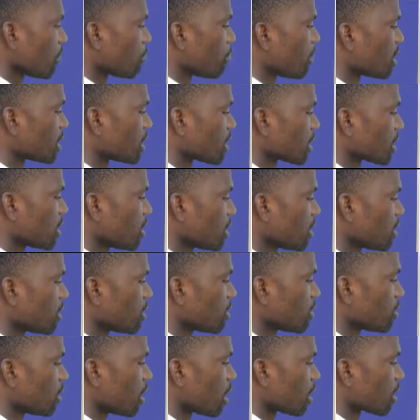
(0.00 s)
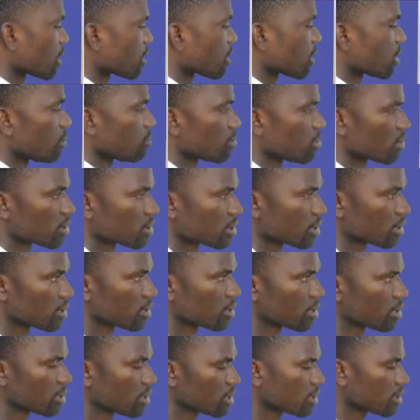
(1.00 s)
But again, another important
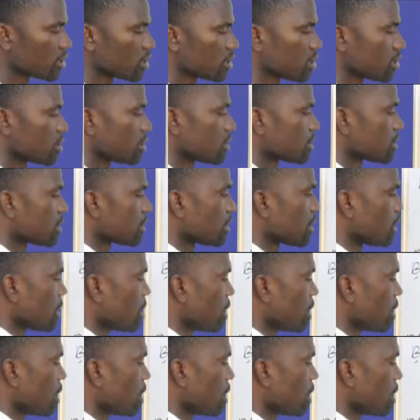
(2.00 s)
thing is